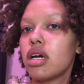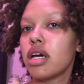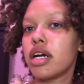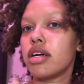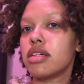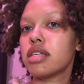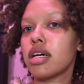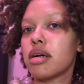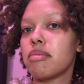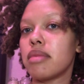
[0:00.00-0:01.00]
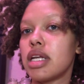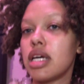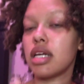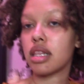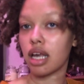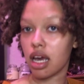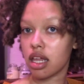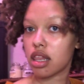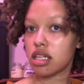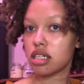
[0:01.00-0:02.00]
Here's like a mini length
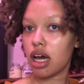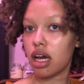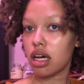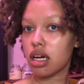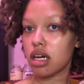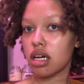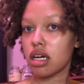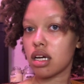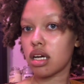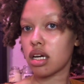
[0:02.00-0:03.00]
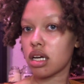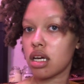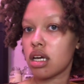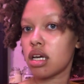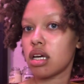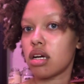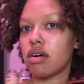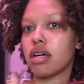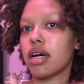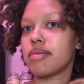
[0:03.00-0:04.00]
check. Hold
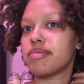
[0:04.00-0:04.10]
on.